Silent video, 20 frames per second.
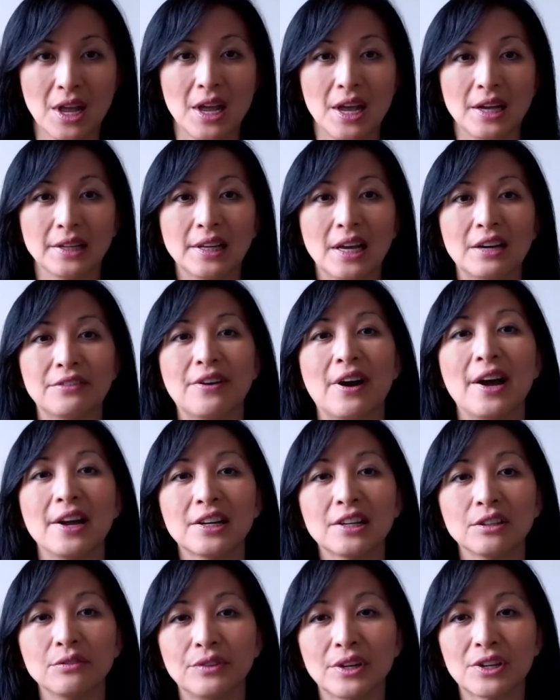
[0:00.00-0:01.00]
and have high
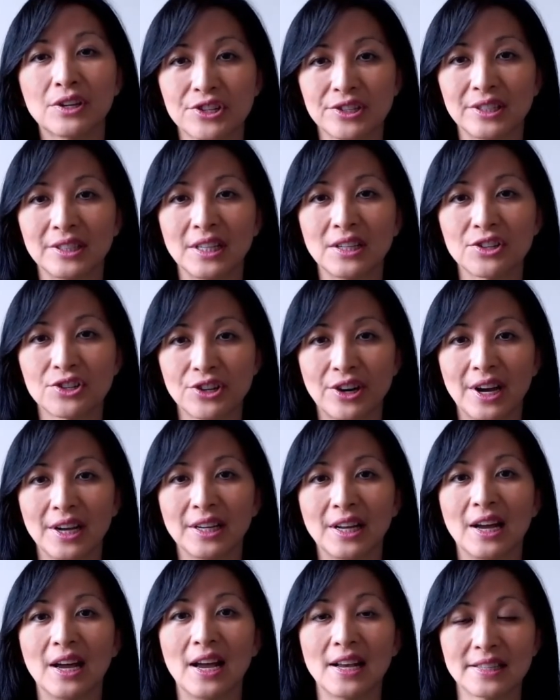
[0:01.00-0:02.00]
conviction in
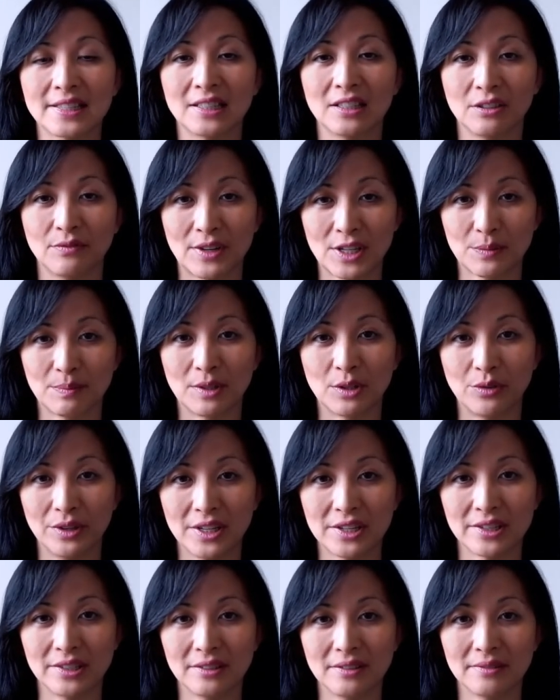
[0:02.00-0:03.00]
China as an investment
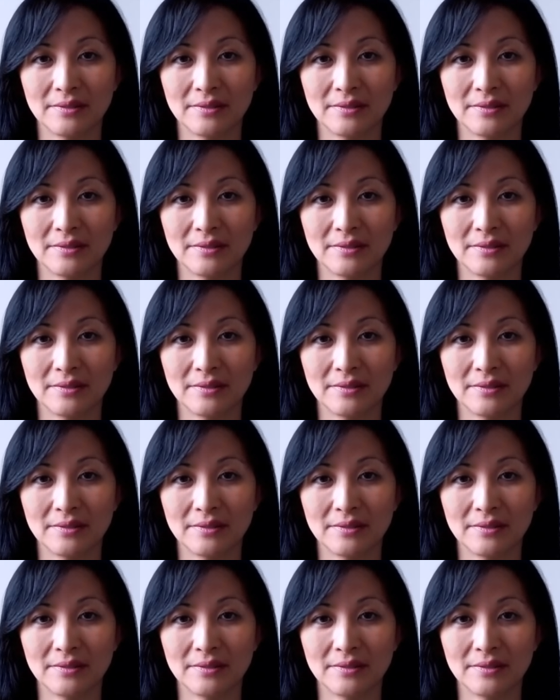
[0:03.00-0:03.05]
region.